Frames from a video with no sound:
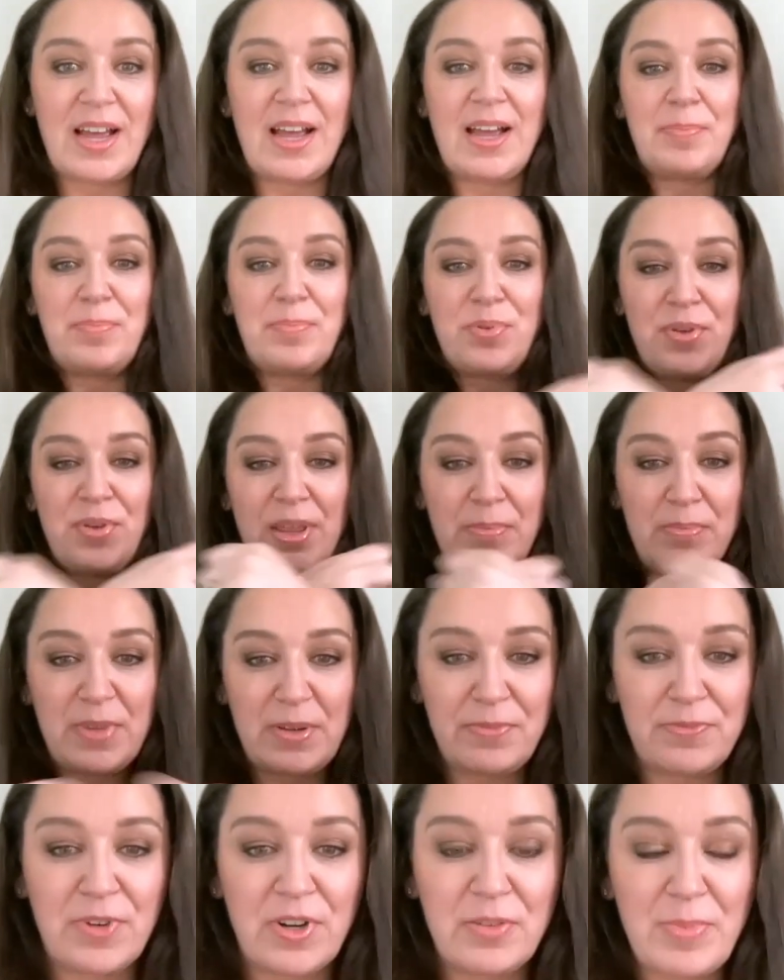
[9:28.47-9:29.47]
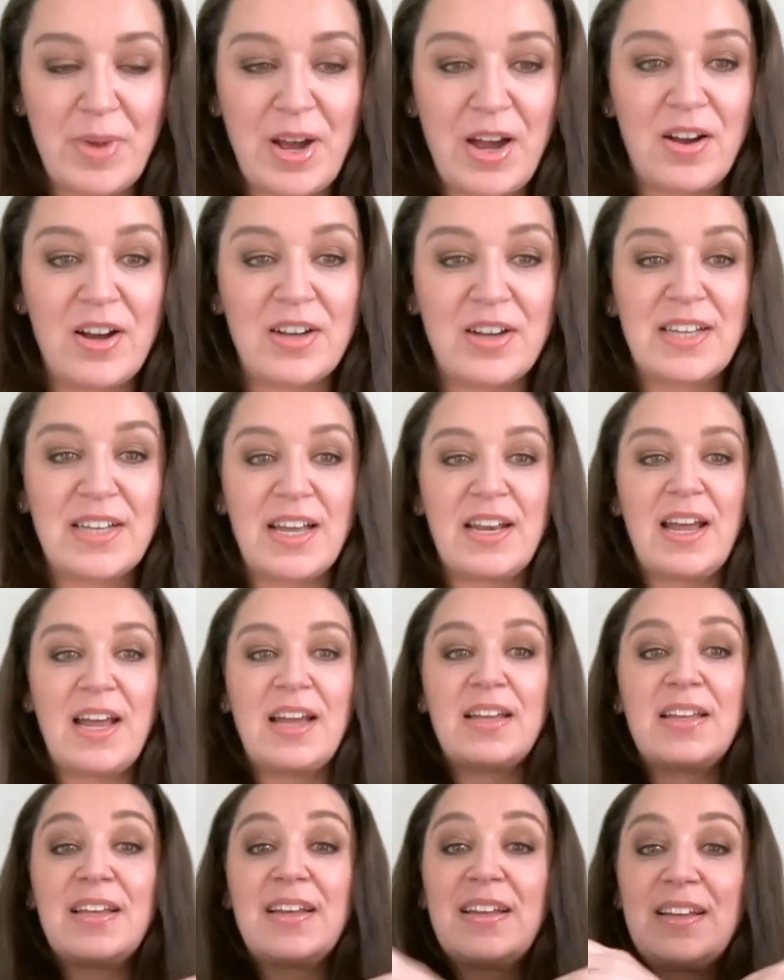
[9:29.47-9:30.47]
I pull them in front of my heart,
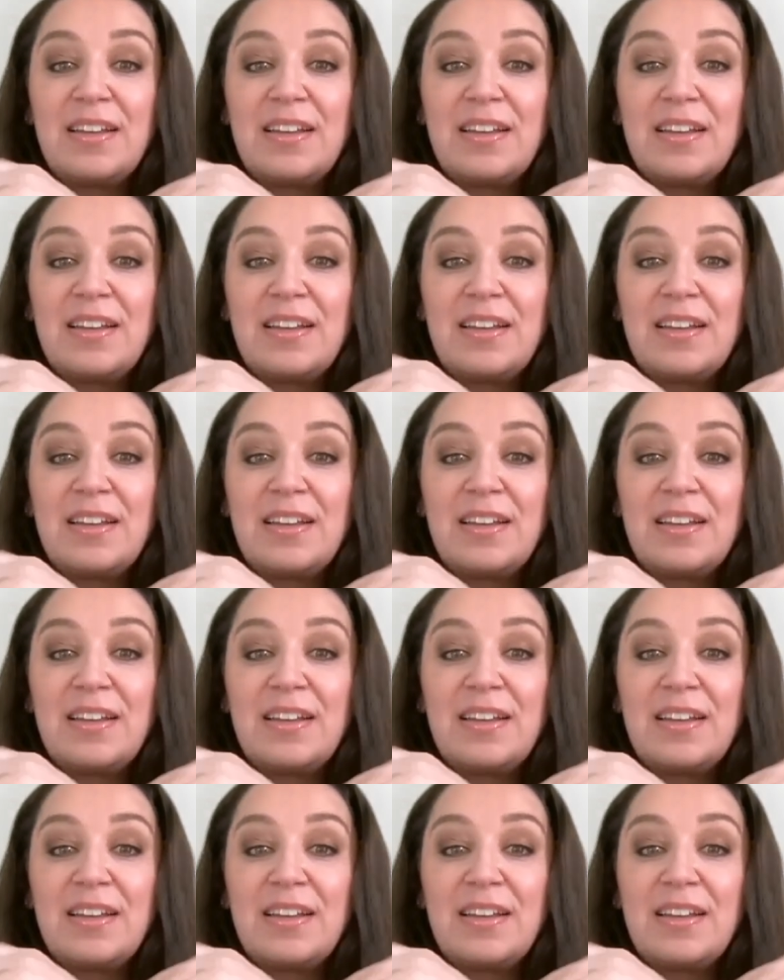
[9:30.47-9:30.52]
and